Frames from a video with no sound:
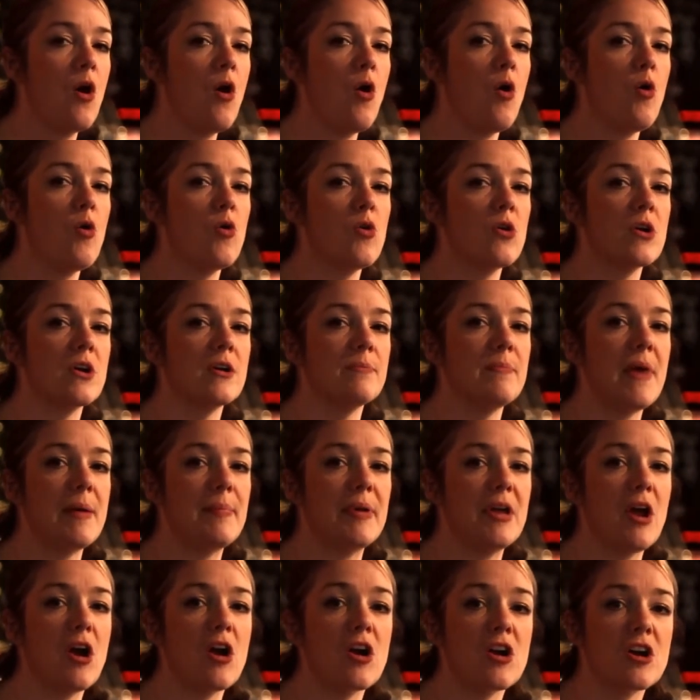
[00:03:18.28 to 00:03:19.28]
or
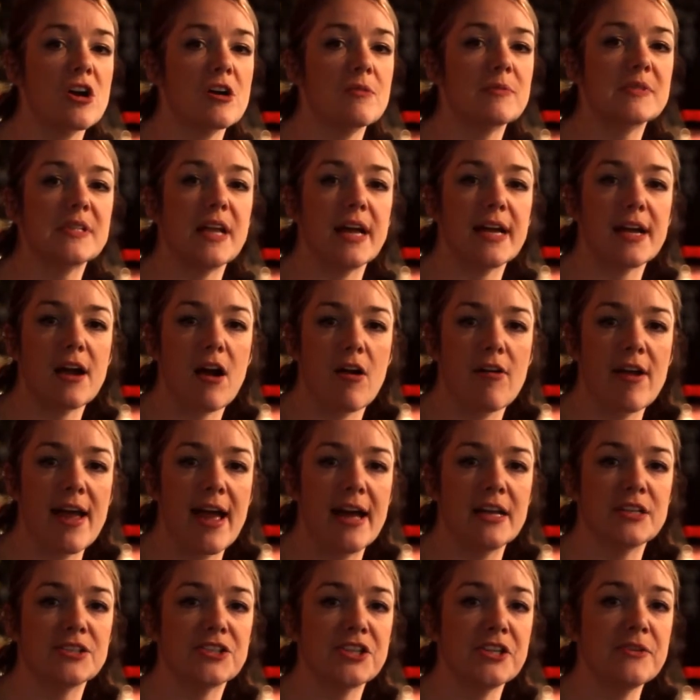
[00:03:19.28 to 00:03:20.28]
maybe herbs like
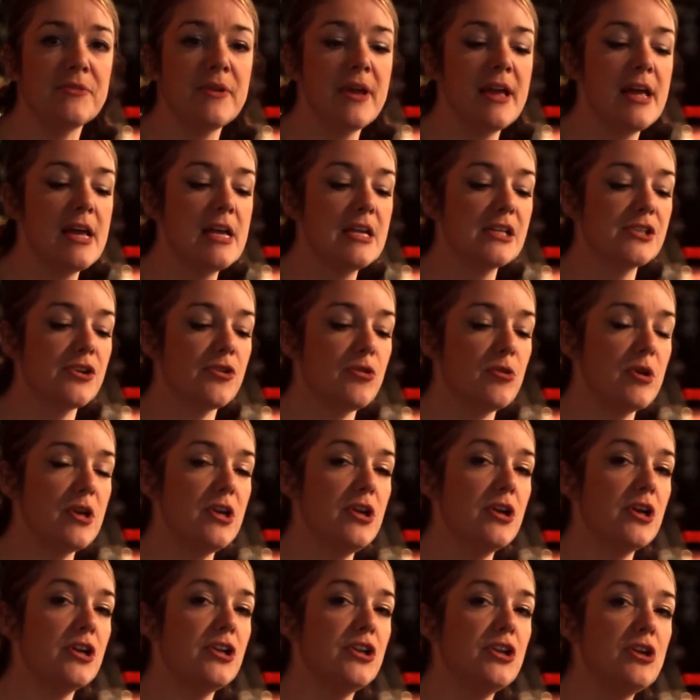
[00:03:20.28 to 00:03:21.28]
coriander. So
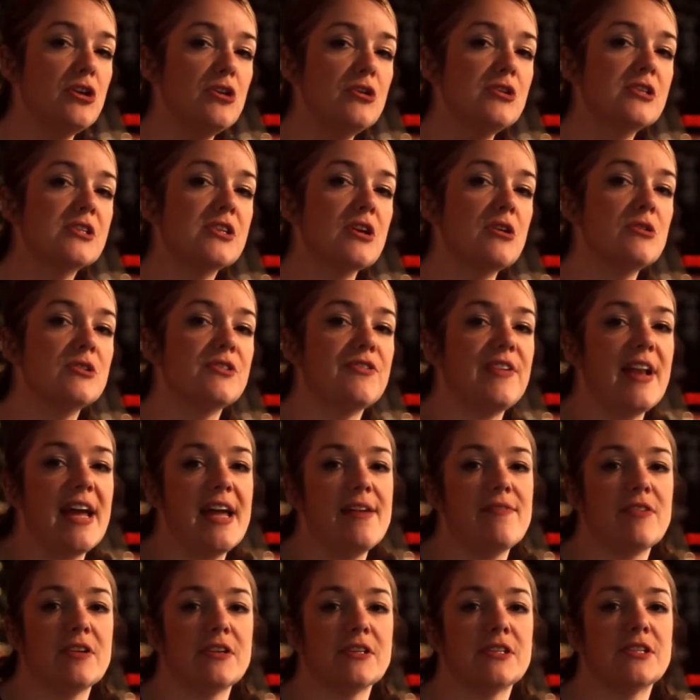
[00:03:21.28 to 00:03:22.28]
you can use those
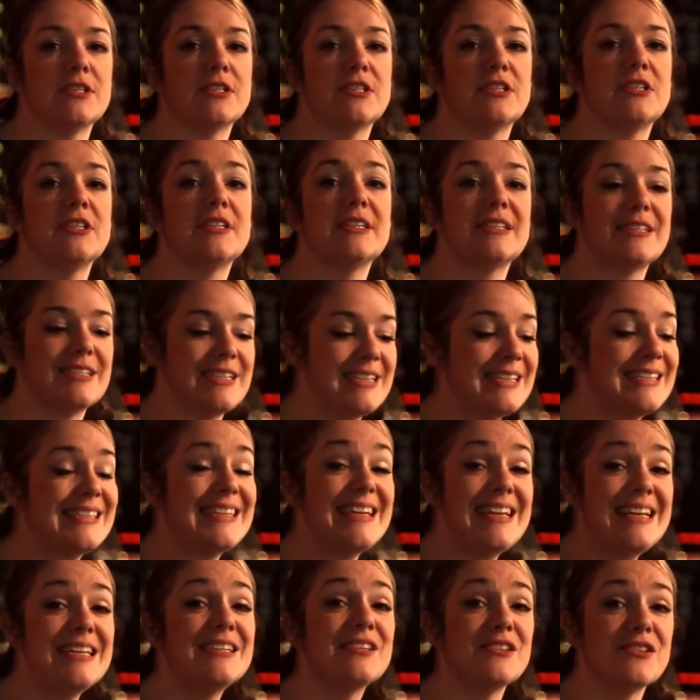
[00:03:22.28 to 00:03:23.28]
flavours to
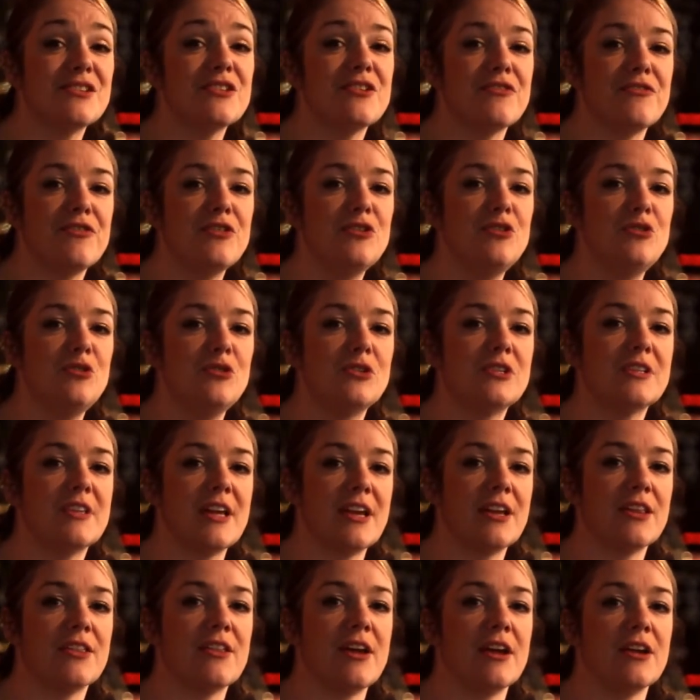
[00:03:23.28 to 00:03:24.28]
season the food
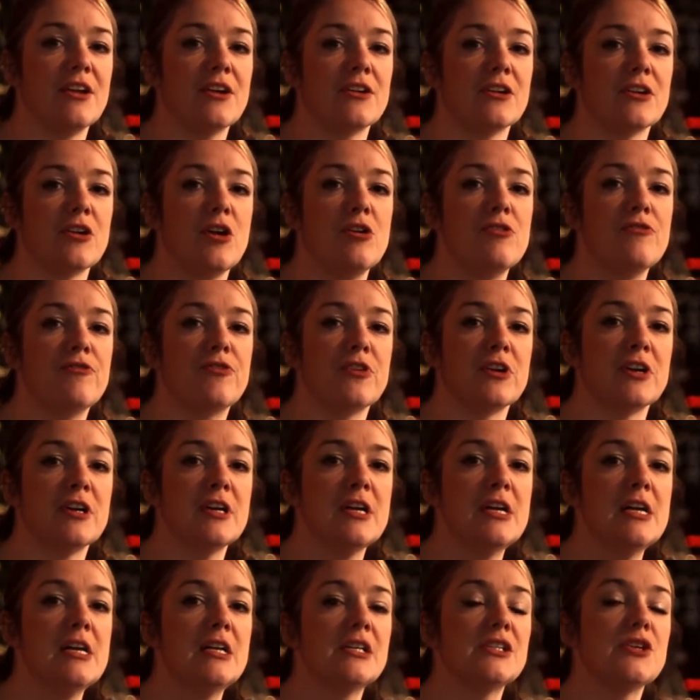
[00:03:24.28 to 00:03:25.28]
that you're going for.
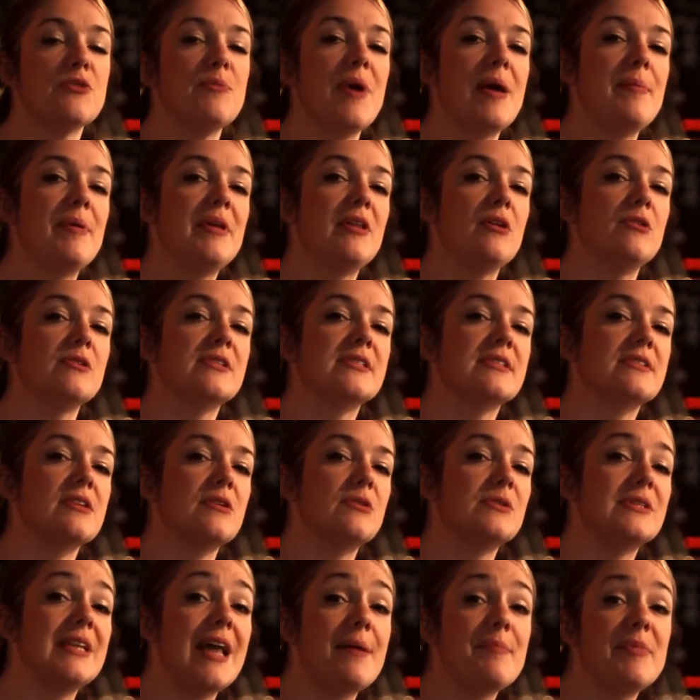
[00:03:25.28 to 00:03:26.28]
So maybe
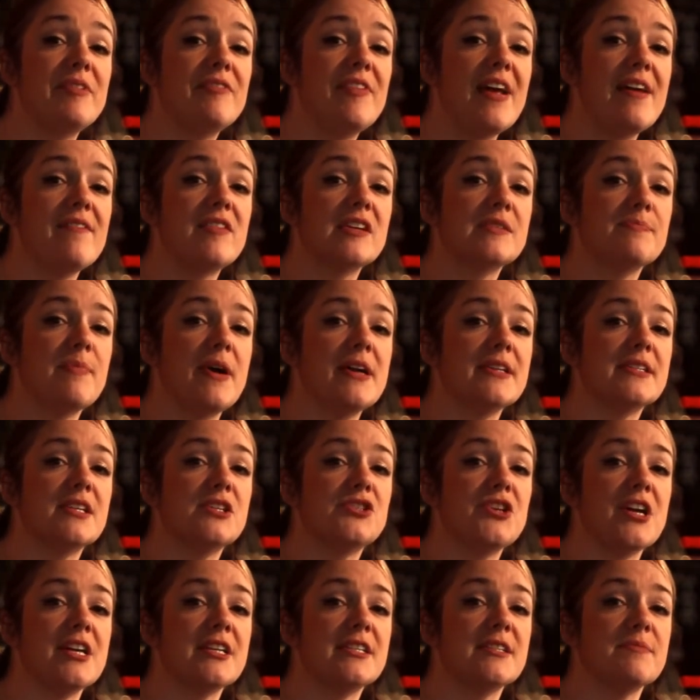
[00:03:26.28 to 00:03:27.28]
those lemon flavours might
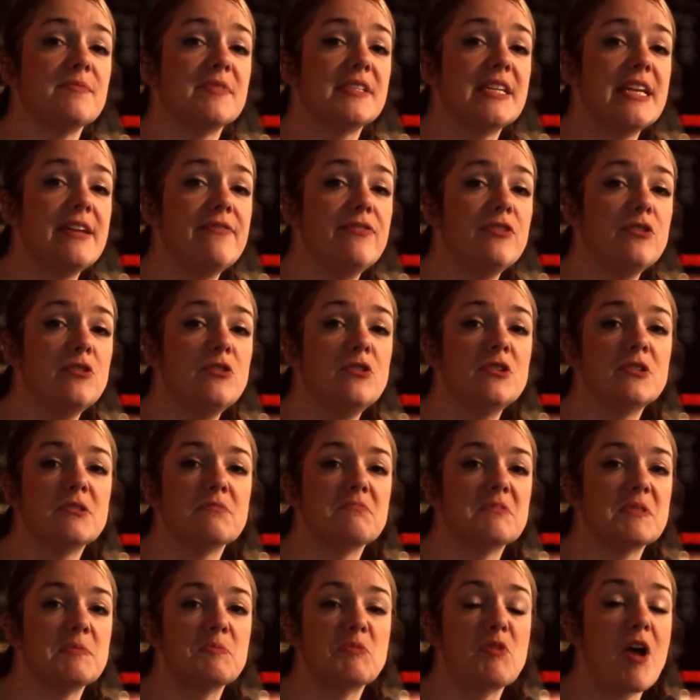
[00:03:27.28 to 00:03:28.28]
suggest some seafood,
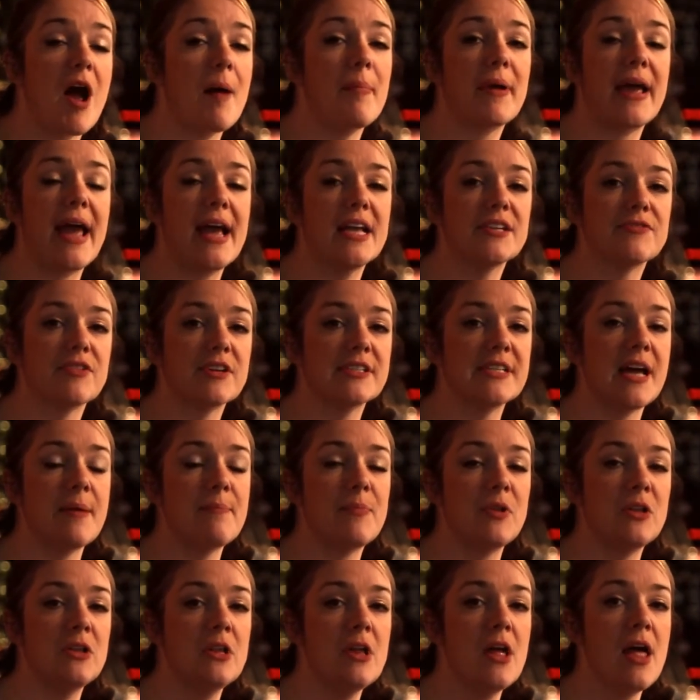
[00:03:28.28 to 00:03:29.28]
some crab cakes for
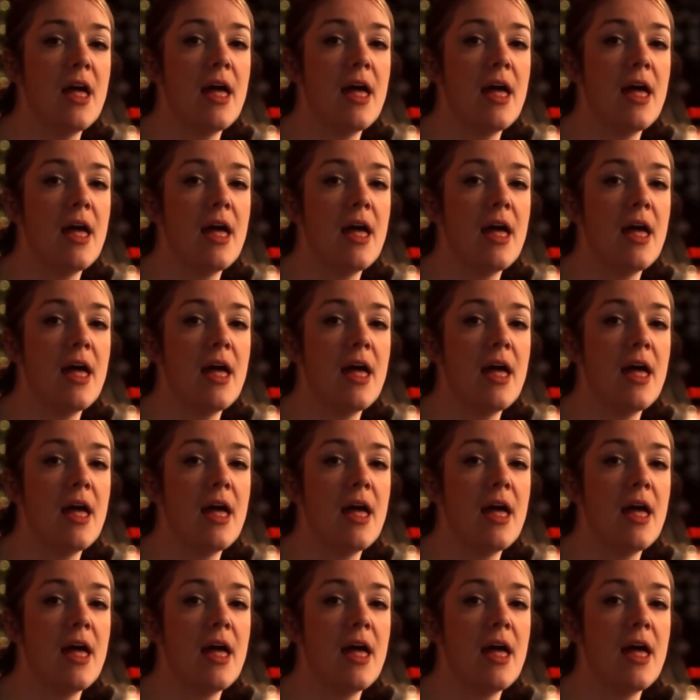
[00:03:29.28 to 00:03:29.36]
example,